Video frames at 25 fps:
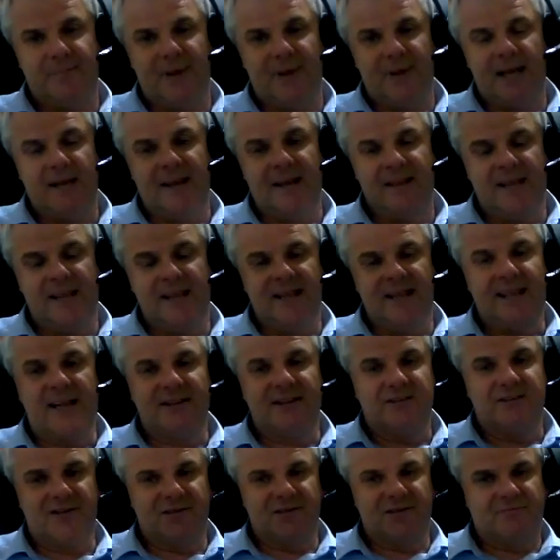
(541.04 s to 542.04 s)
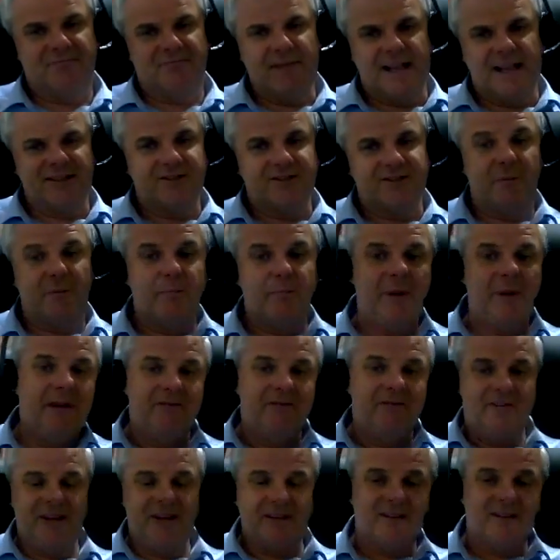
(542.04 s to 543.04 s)
I think that's the
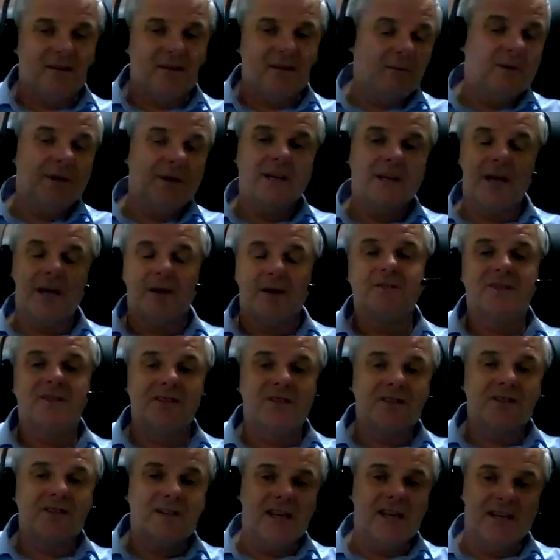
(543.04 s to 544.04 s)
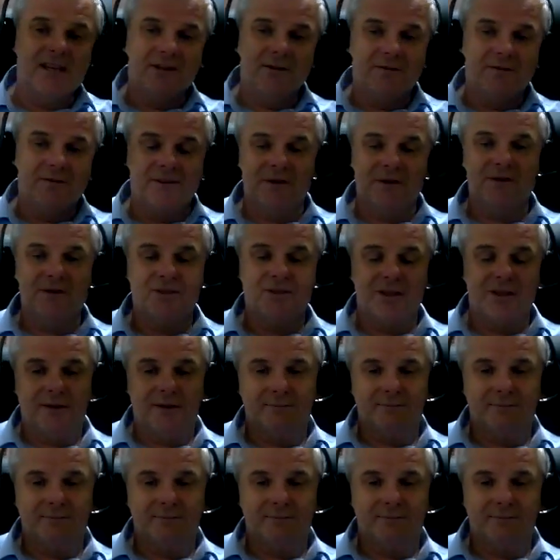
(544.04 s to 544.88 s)
pivot that we're going to see in the future.